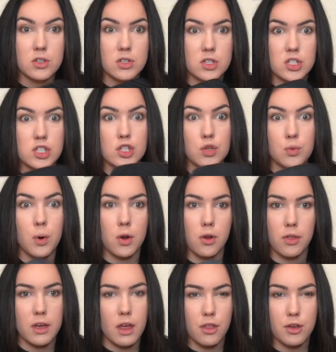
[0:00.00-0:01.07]
You can just do one
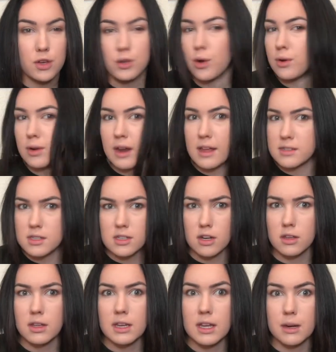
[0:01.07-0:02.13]
or the other. You don't
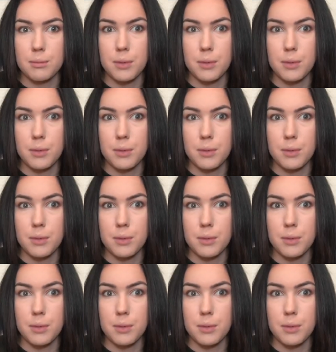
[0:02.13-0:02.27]
necessarily need